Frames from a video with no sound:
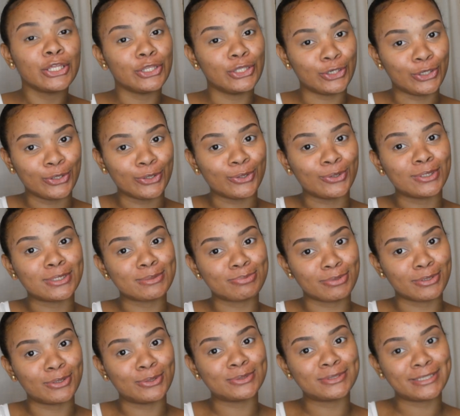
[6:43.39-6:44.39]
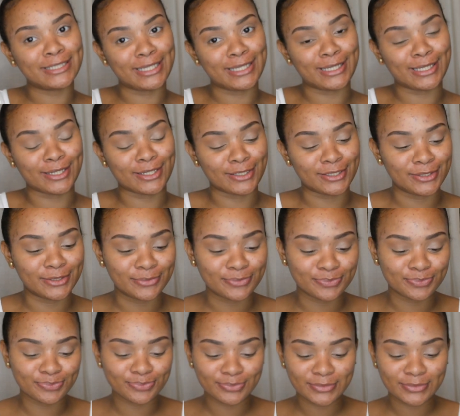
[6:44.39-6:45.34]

your girl is prone to acne.